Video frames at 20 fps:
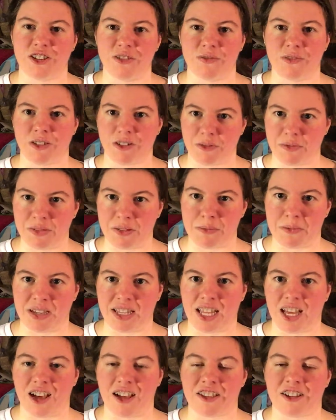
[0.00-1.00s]
to for review
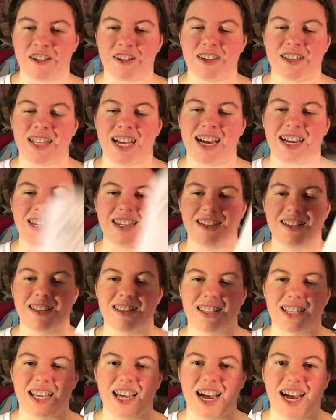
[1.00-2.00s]
by the author, and that is
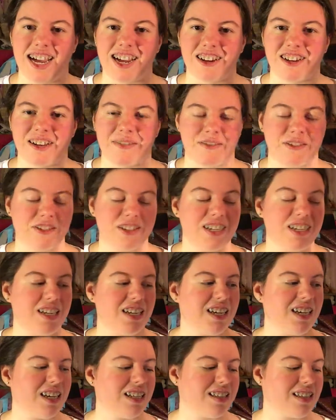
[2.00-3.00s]
The Iron
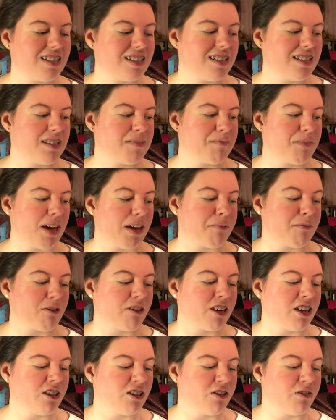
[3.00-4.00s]
Effortiti, and this is by
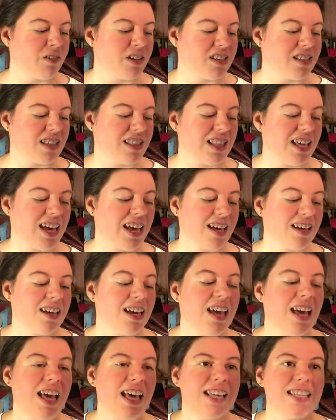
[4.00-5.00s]
Maria Luisa Lang.
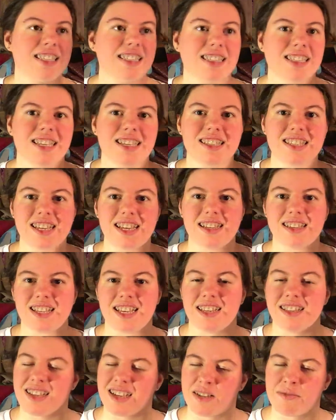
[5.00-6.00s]
This is
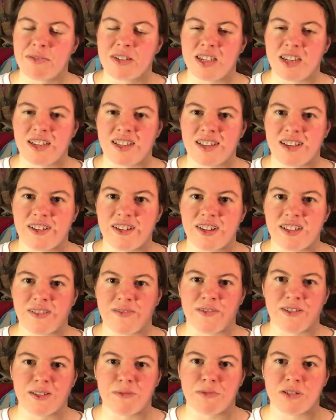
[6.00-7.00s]
a second book in a series. The
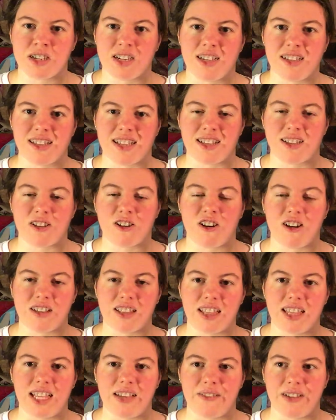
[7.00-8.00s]
first book is
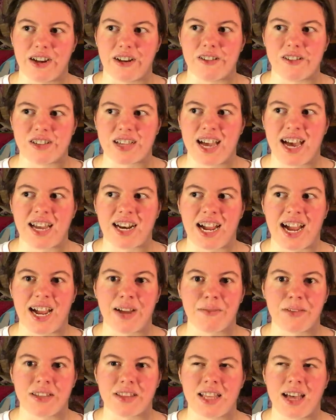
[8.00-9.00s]
called The Pharaoh's Cat.
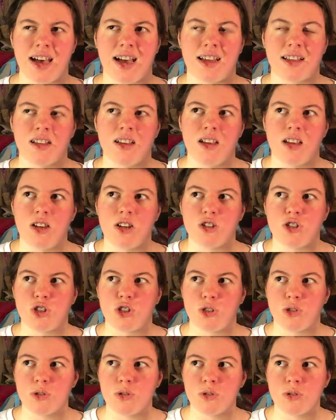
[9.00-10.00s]
I read that
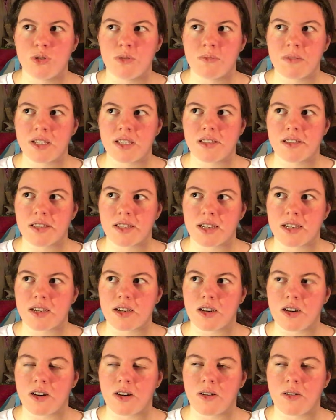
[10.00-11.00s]
2 months
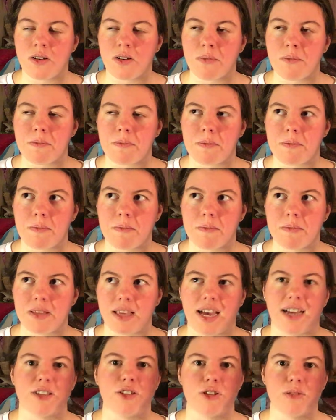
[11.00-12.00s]
ago.
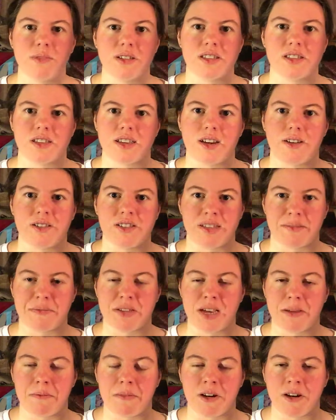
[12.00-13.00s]
Yeah, 2 months ago in
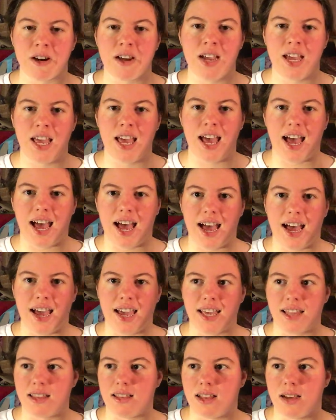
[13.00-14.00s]
September.
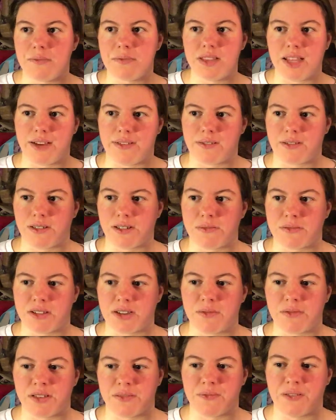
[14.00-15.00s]
I loved that first book.
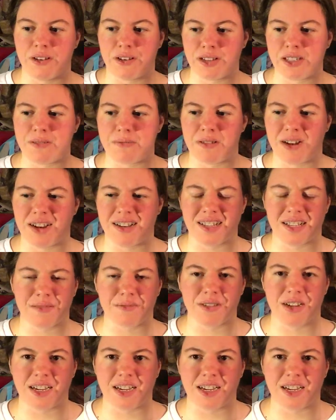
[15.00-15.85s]
It was a very surprising